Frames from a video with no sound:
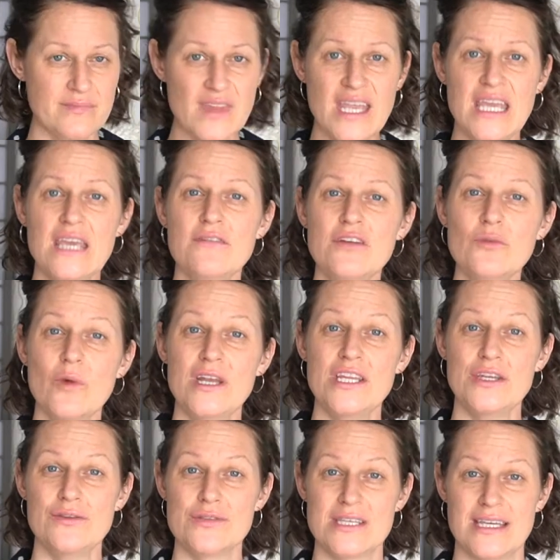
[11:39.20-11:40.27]
Even when
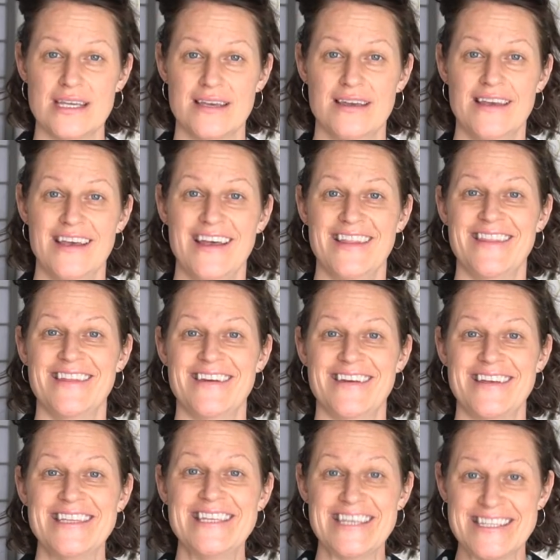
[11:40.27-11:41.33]
using
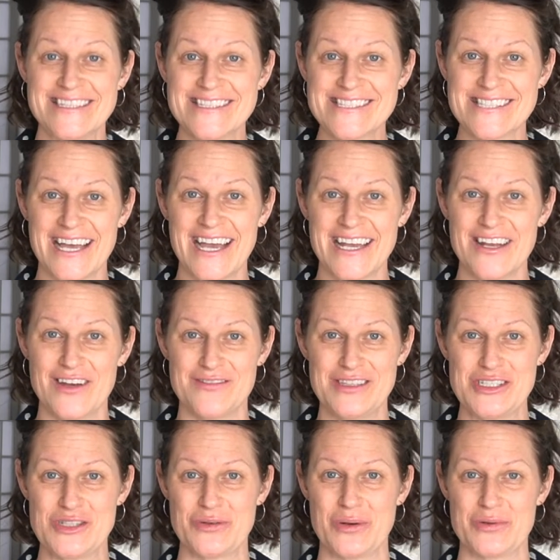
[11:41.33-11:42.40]
the yin side of the
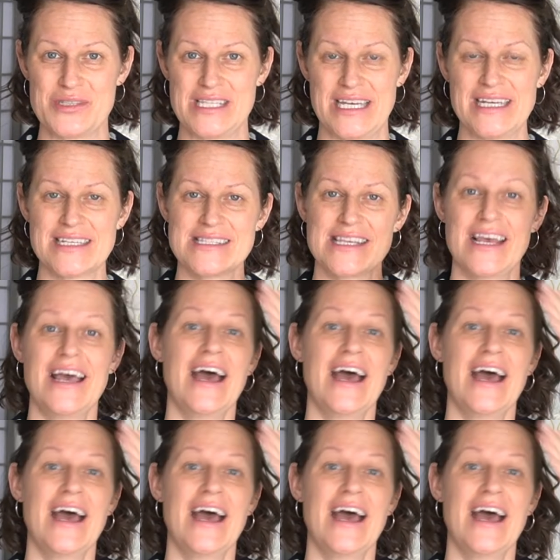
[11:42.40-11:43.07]
206,